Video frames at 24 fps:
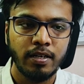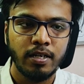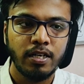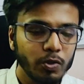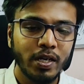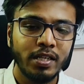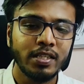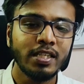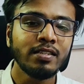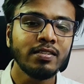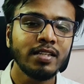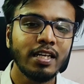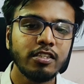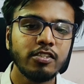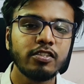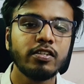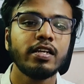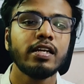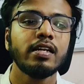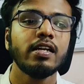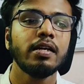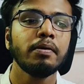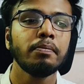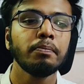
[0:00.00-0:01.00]
So I think that's
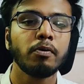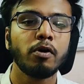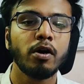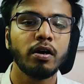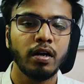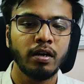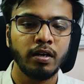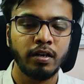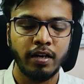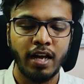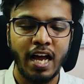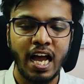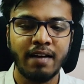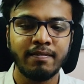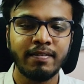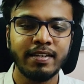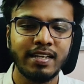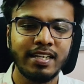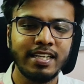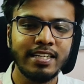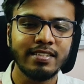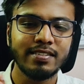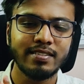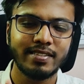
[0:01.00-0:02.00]
really important. Have
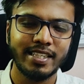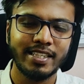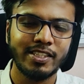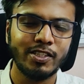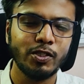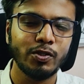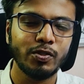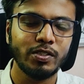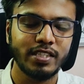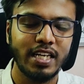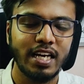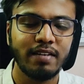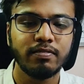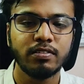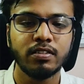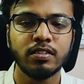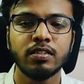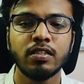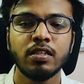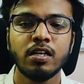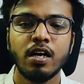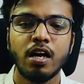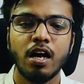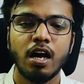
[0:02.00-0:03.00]
at least 6 to
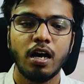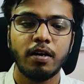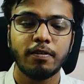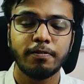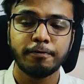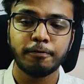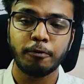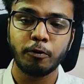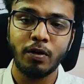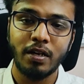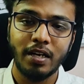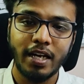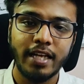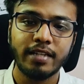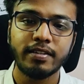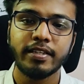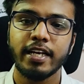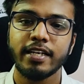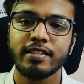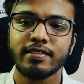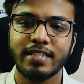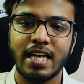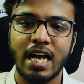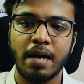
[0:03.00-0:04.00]
7 full length
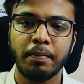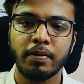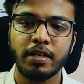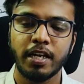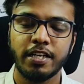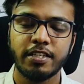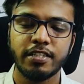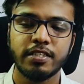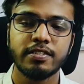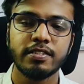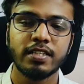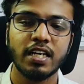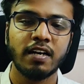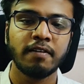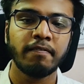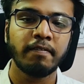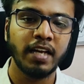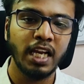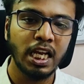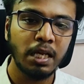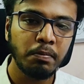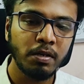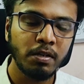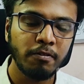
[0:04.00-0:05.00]
examinations
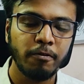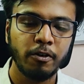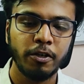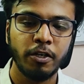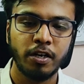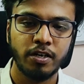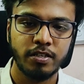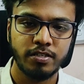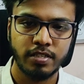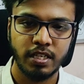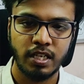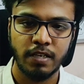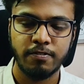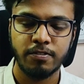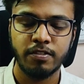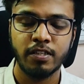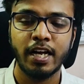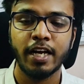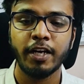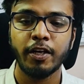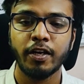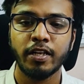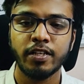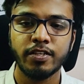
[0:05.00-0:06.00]
available for yourself
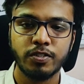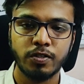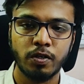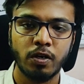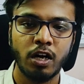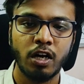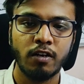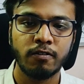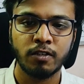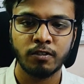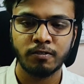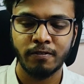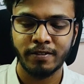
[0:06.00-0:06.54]
that you can solve